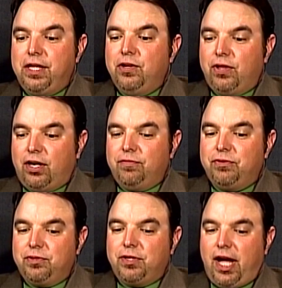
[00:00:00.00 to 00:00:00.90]

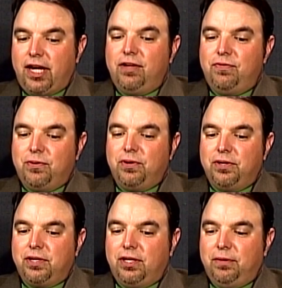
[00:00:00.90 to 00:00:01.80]
Hartford Hockey
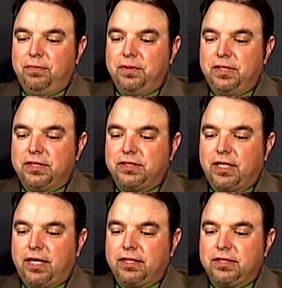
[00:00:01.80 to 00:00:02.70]
400 Club is
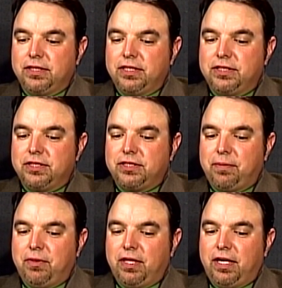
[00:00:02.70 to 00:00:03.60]

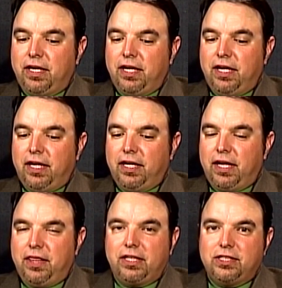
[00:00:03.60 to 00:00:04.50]
something that
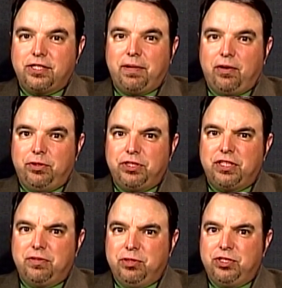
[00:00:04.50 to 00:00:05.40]
I think that somehow we
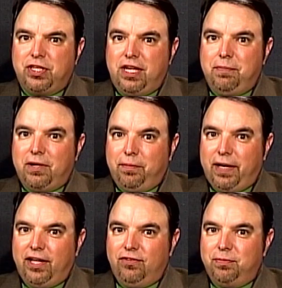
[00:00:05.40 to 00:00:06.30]
should keep in our
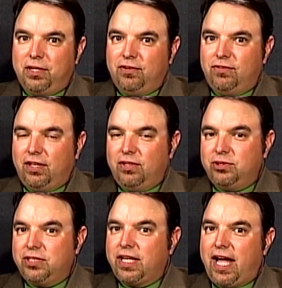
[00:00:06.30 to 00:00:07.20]
minds, because
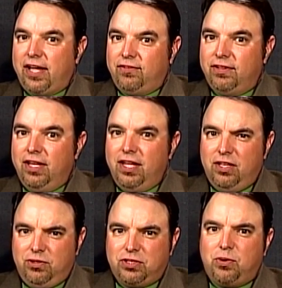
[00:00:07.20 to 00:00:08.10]
those are the guys,
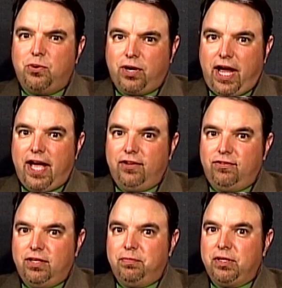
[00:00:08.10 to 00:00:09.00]
those core guys
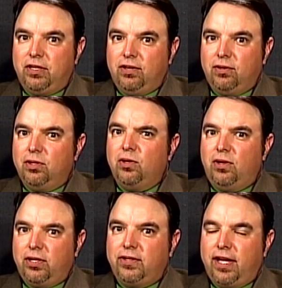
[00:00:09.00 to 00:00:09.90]
that have been here
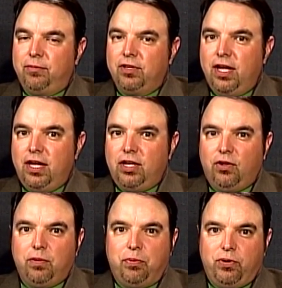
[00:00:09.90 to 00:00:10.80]
long times.
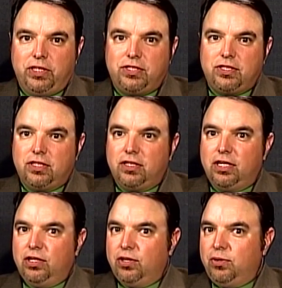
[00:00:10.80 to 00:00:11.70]
Their points
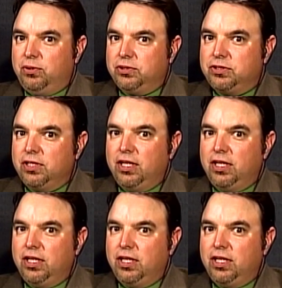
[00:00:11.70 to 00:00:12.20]
and their goals,